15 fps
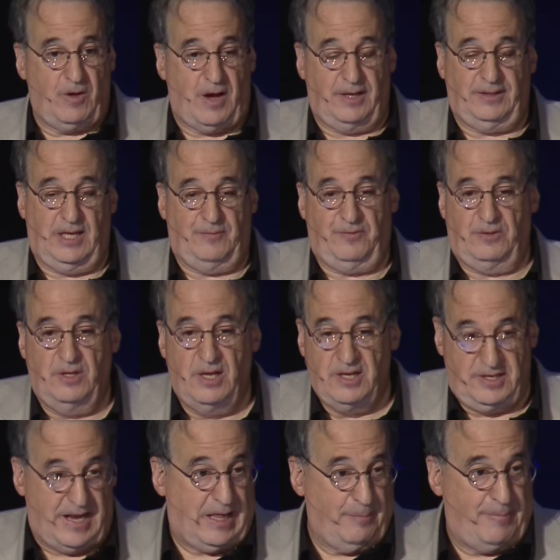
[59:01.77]
high level
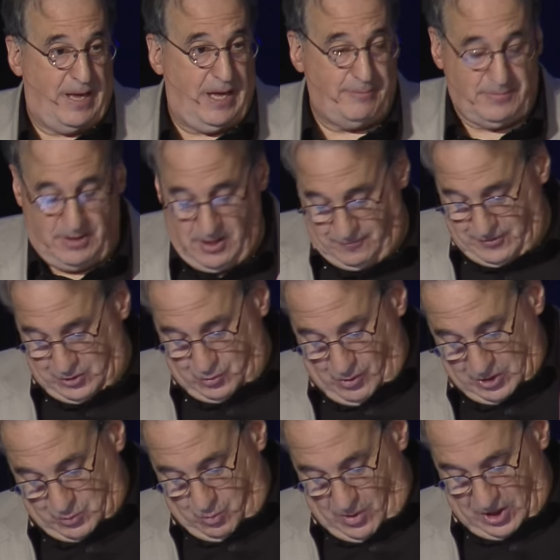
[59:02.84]
in Alabama, for
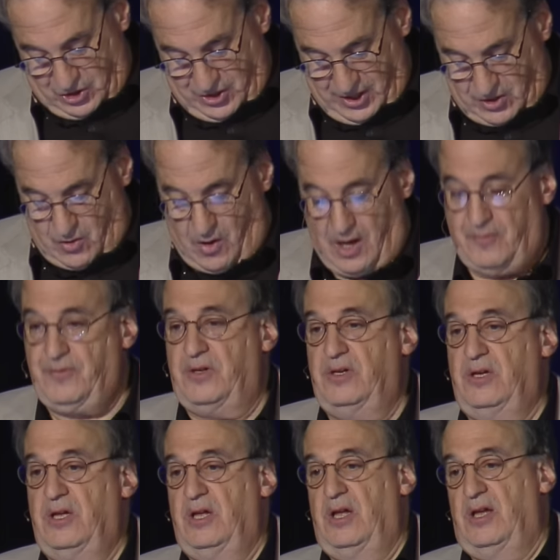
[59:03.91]
George Washington Carver,
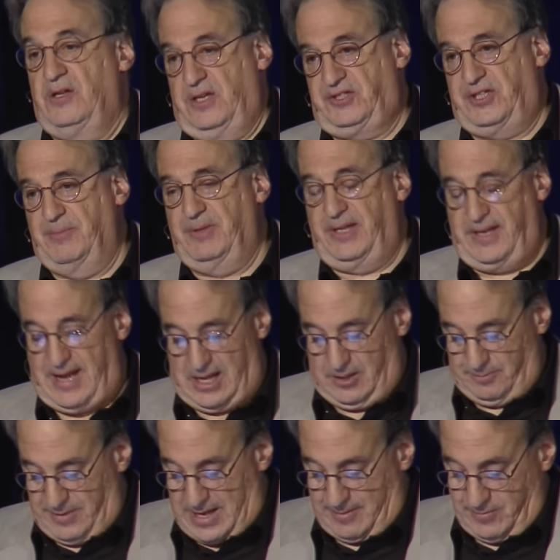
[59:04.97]
similarly in
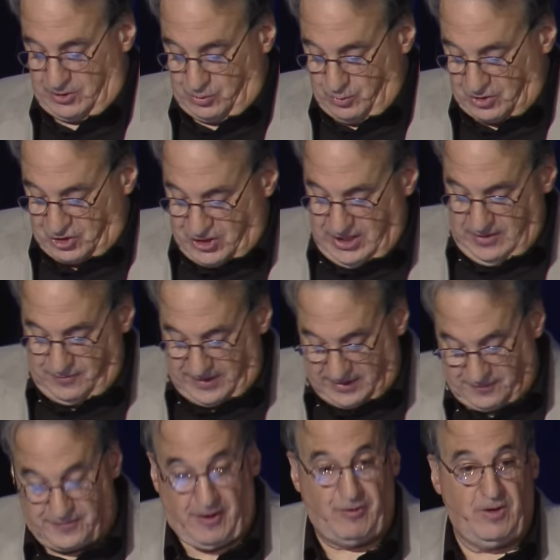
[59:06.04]
Alabama, to achieve at a
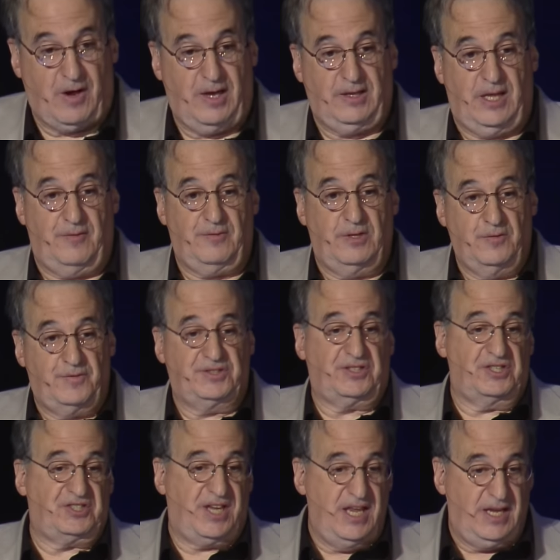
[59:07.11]
very high level, for
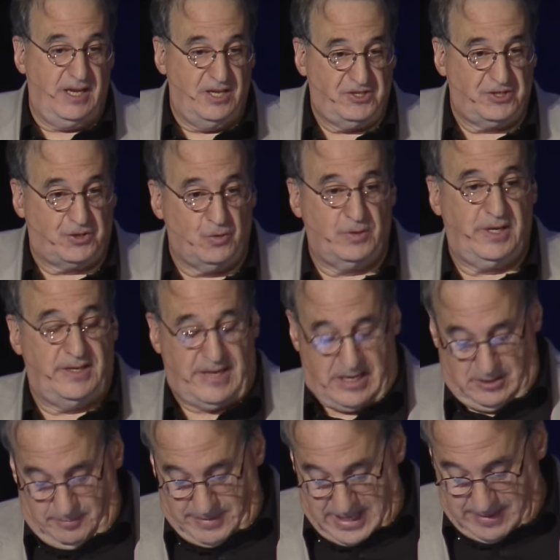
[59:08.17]
Tuskegee Institute in
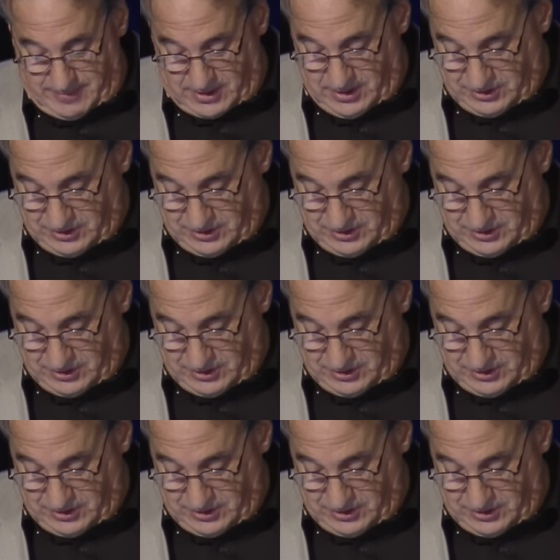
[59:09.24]
Alabama